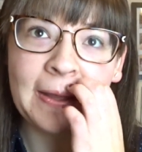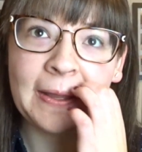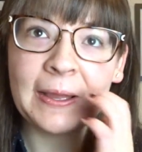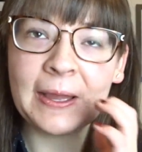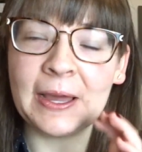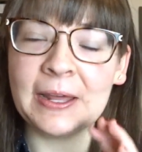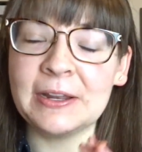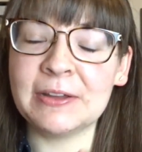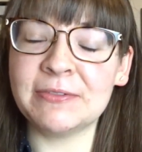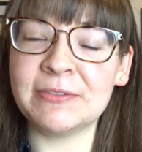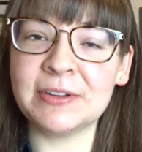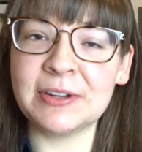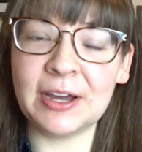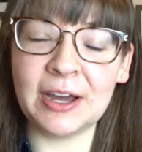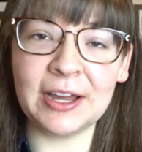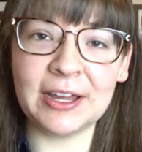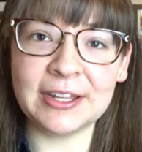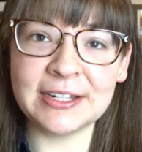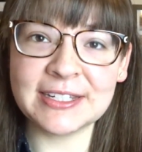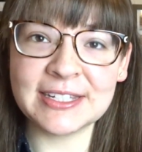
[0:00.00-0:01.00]
kind of
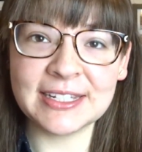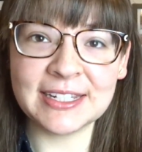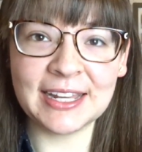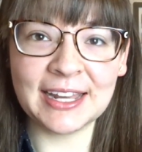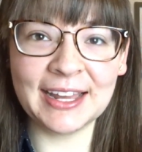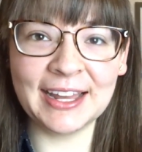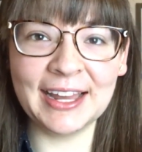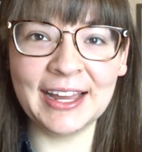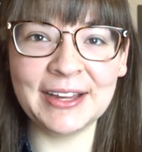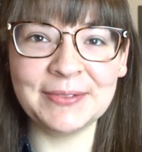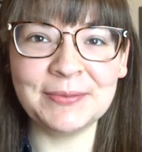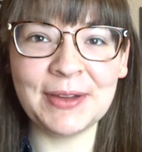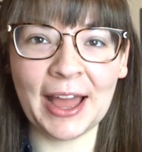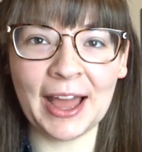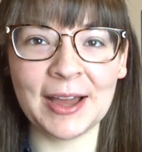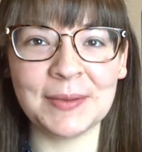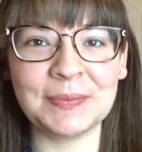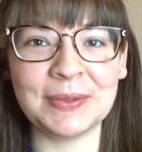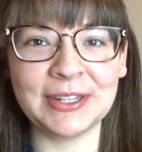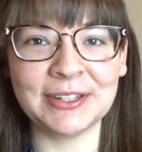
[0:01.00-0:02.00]
not
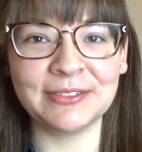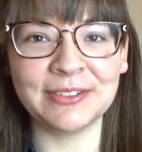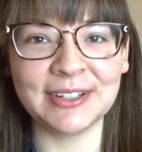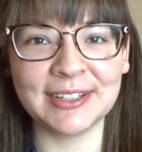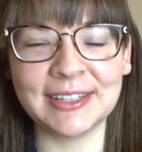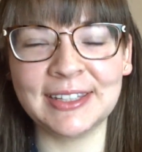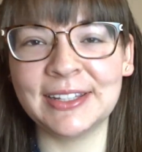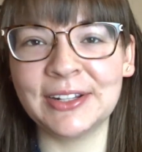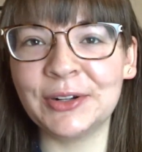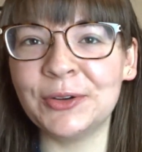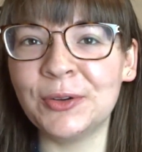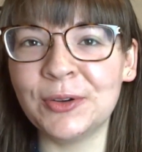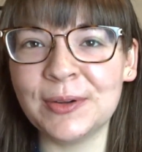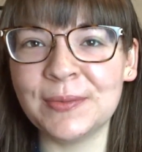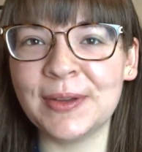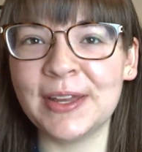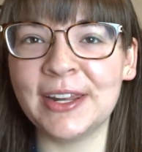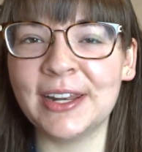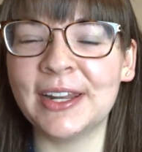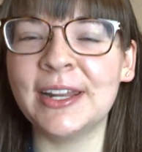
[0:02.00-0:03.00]
happy with Little
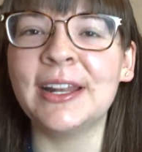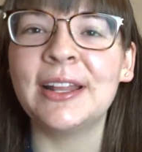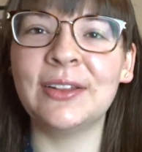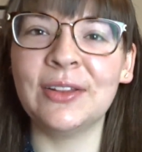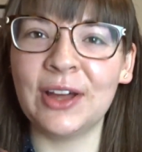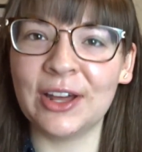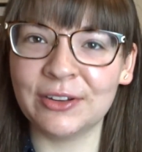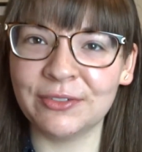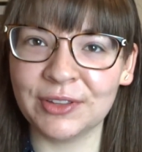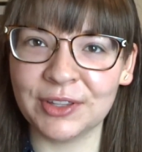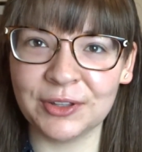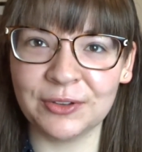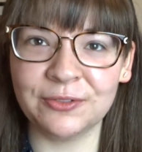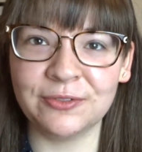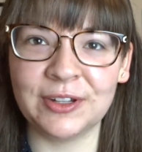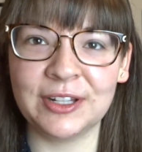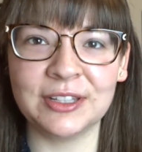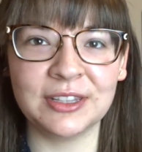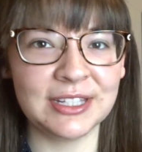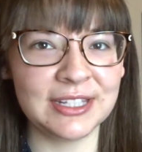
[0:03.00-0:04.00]
Women, and a lot of you
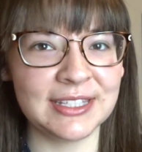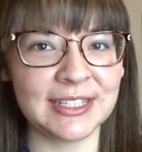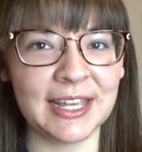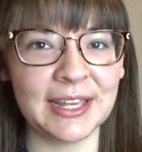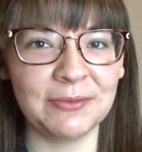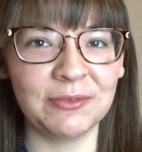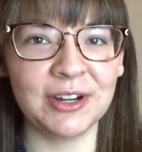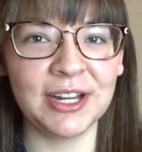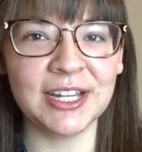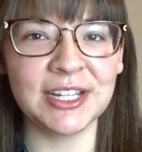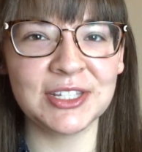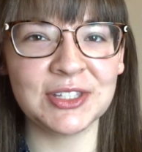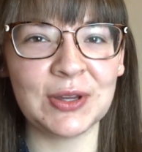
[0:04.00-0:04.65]
felt the same way.